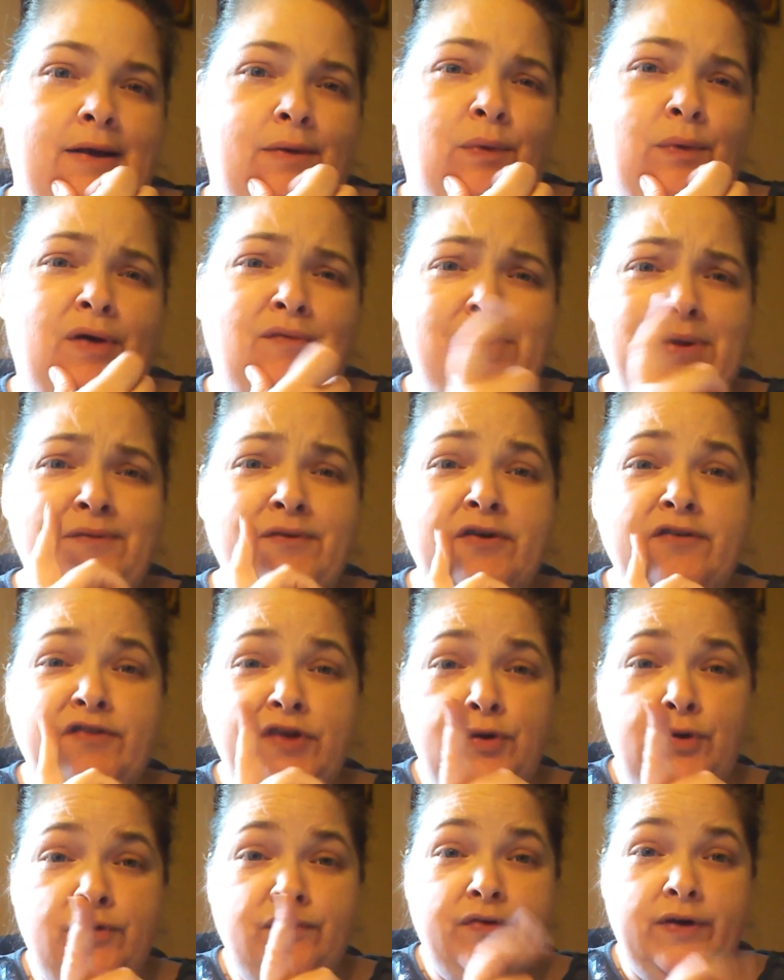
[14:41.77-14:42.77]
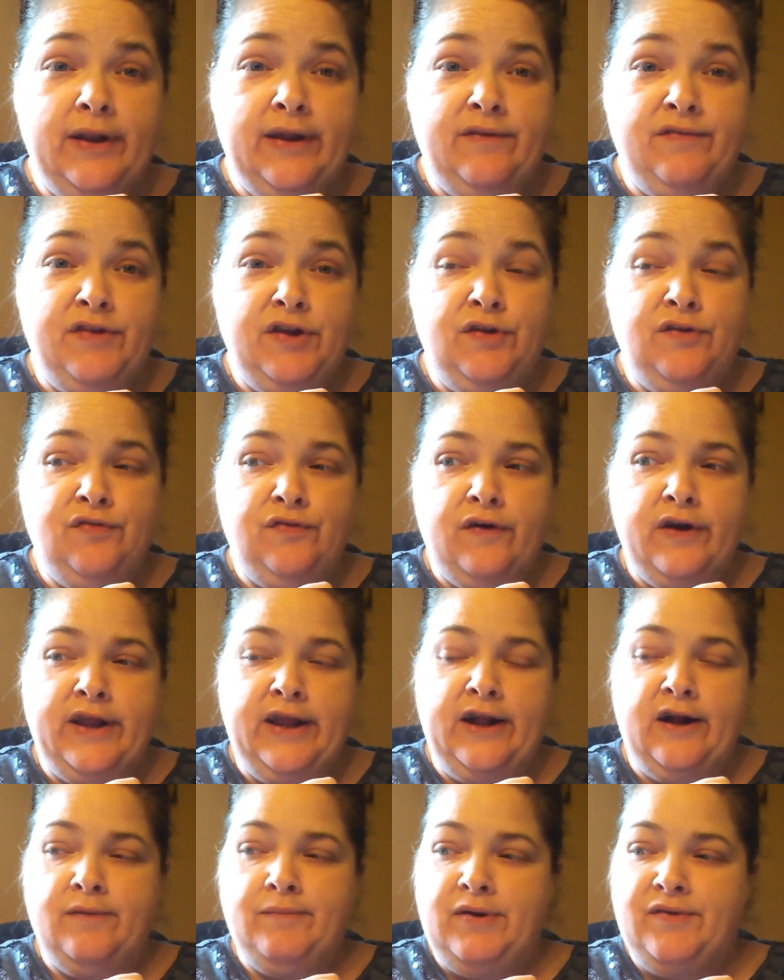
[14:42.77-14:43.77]
reviewing for LitFuse for a
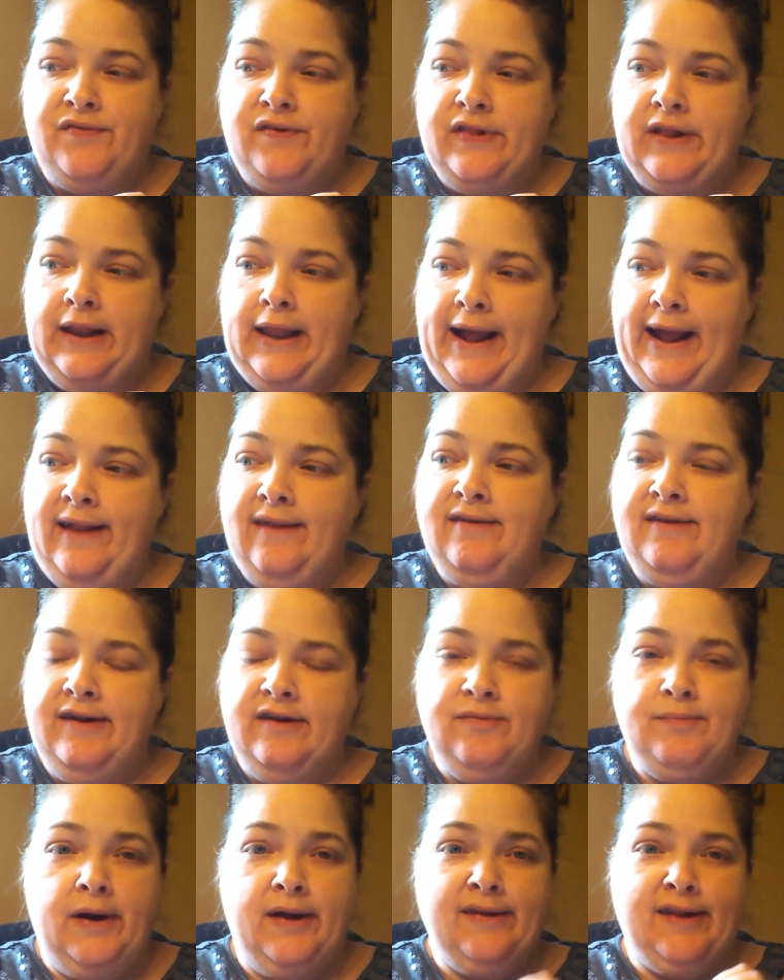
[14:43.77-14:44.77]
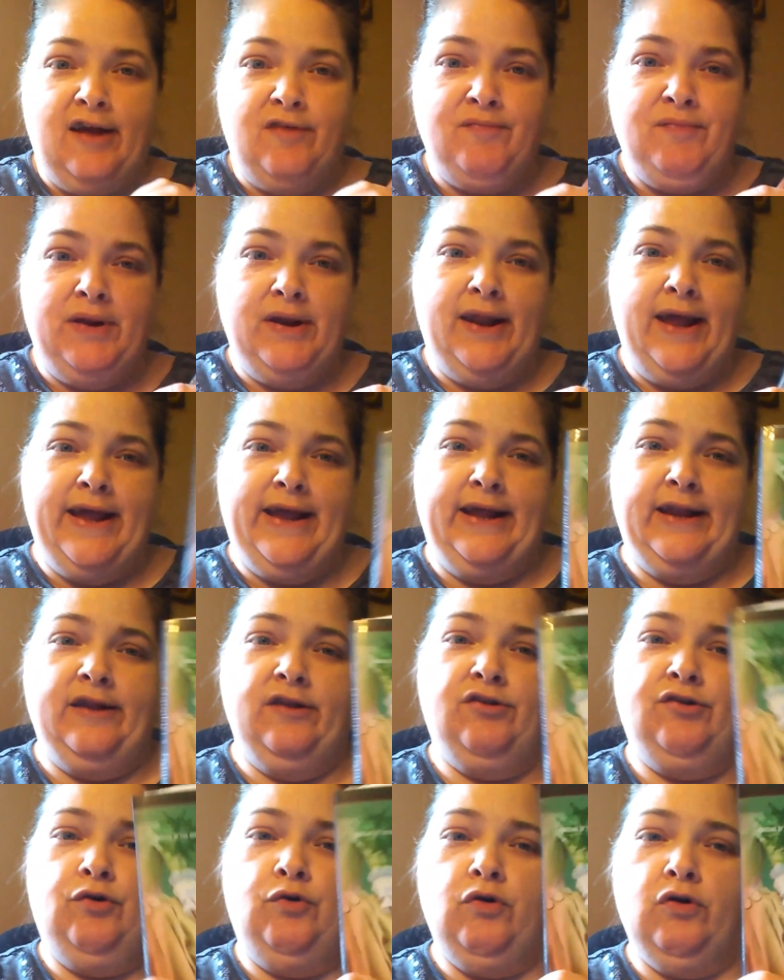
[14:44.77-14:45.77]
year, but for the last 6 months, I've been taking
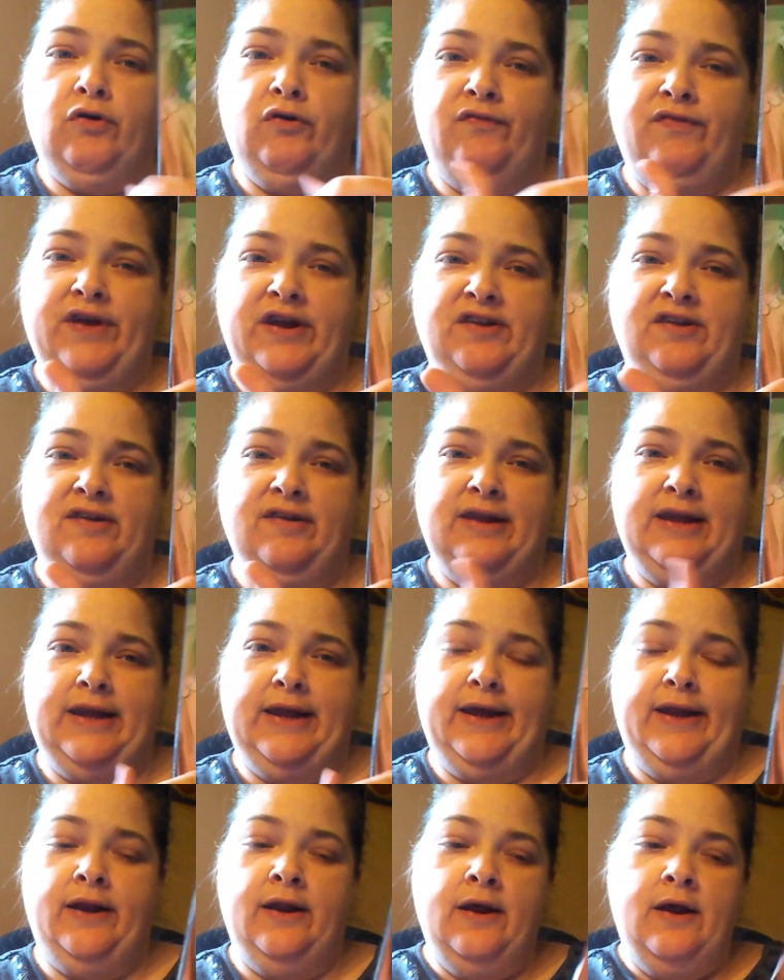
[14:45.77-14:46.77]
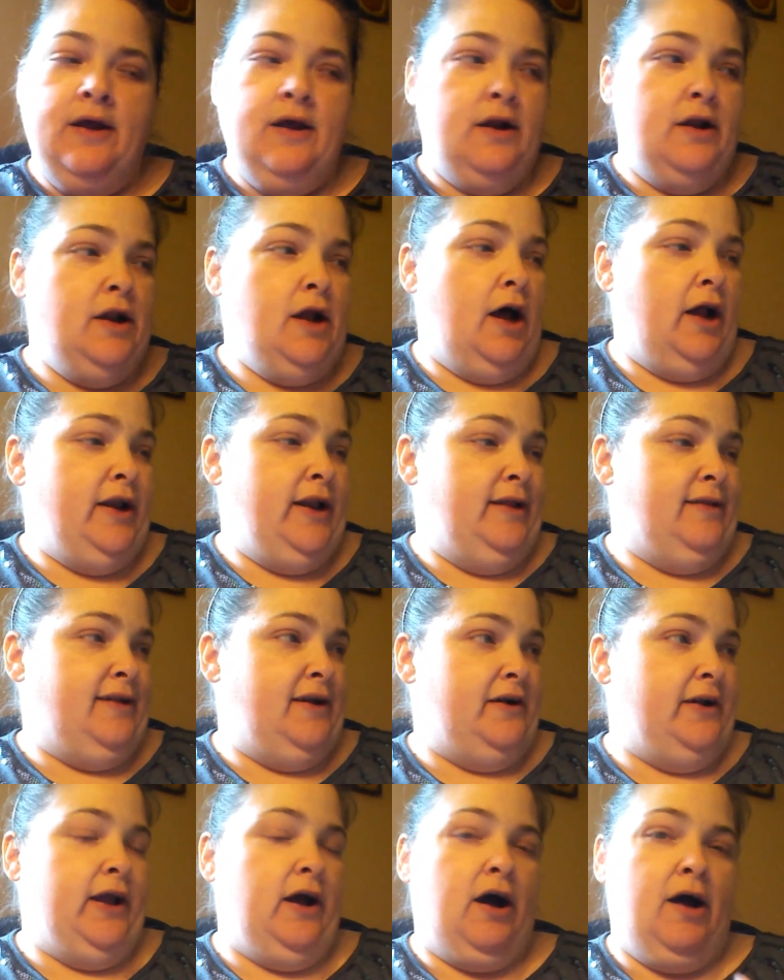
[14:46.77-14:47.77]
historical fictions in, not
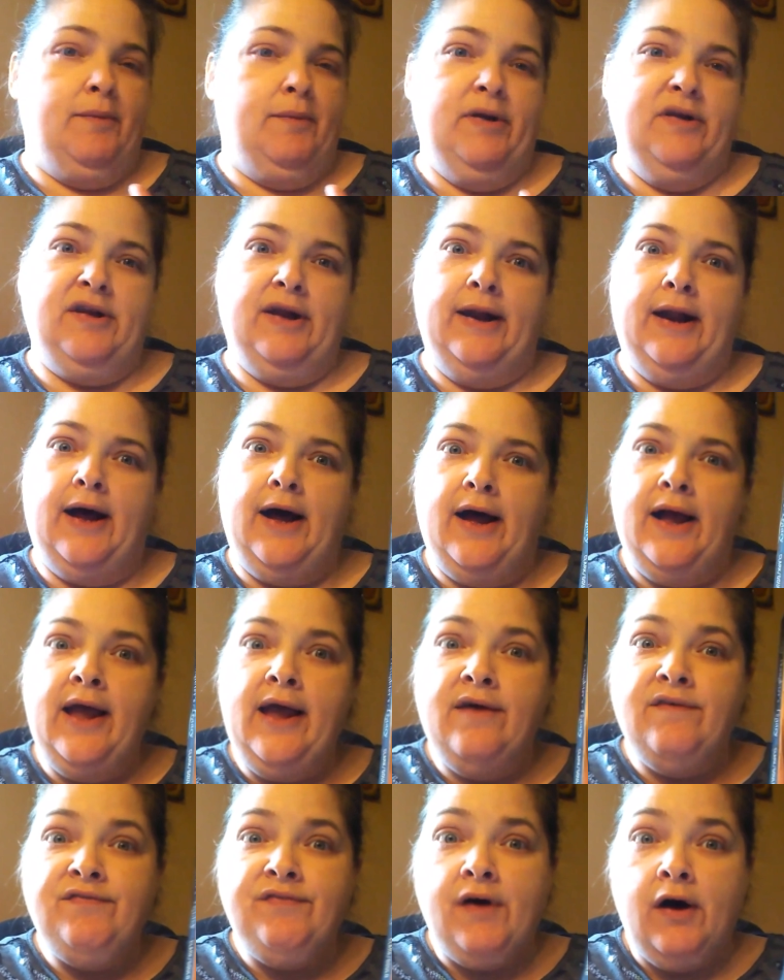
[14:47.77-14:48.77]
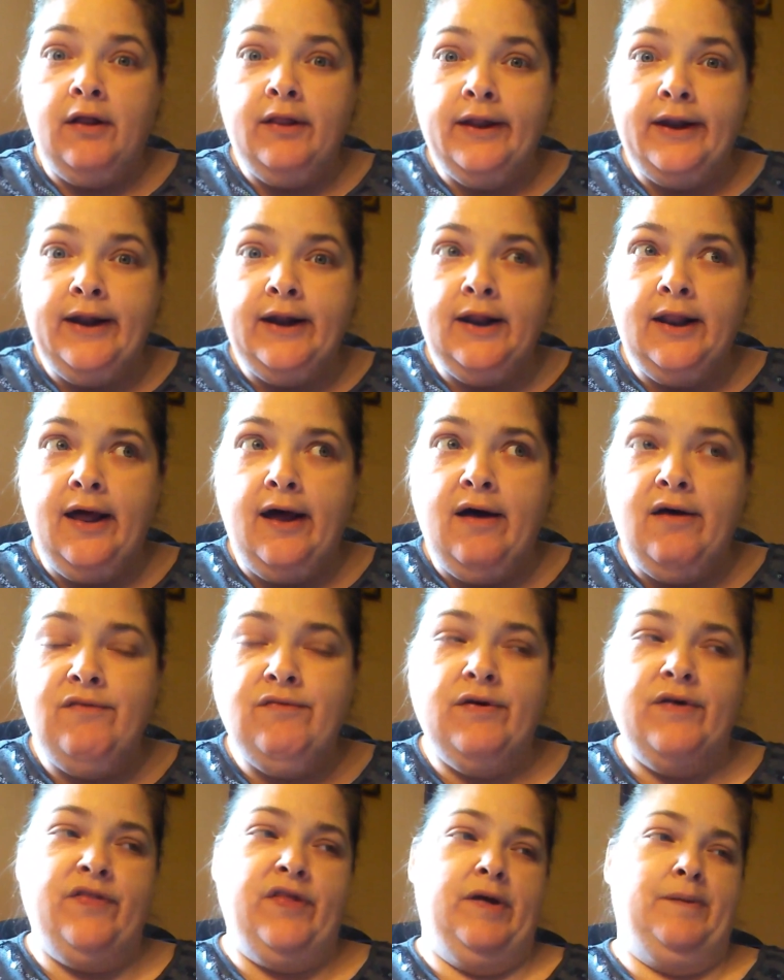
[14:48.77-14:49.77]
necessarily Amish, and I have fallen in
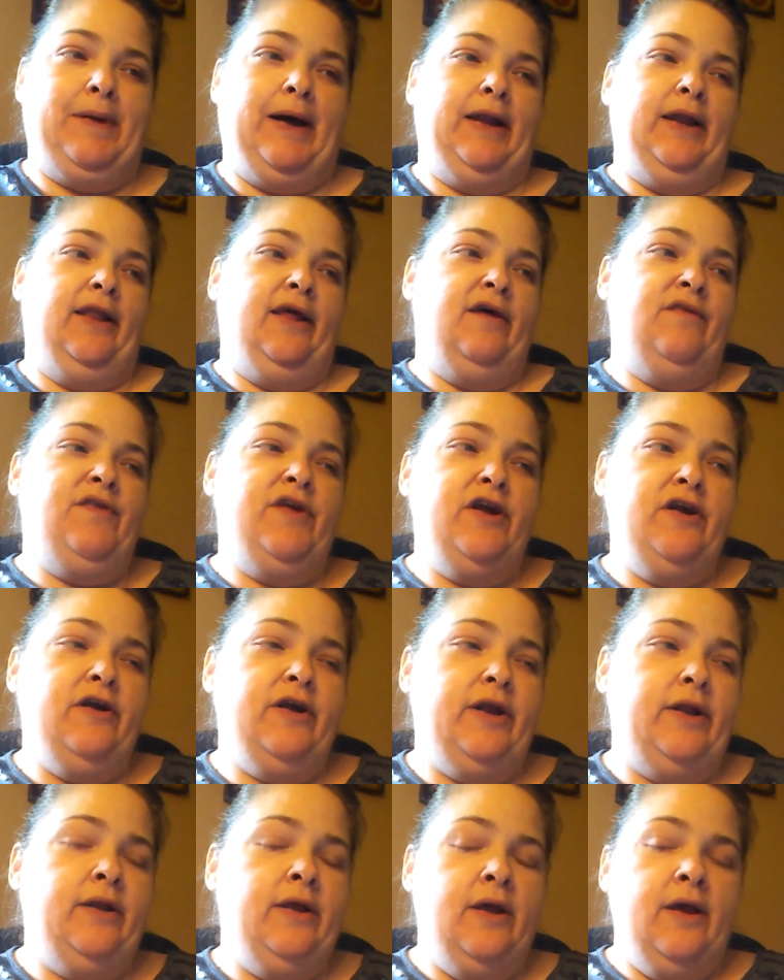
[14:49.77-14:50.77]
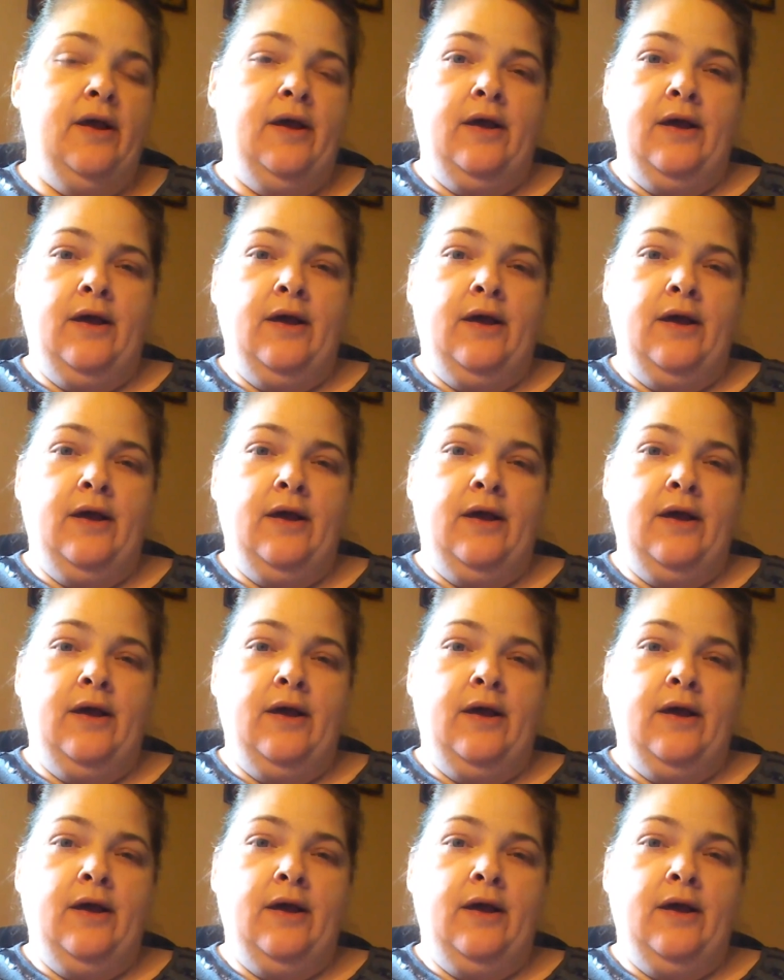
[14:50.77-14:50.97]
love with them. I love hearing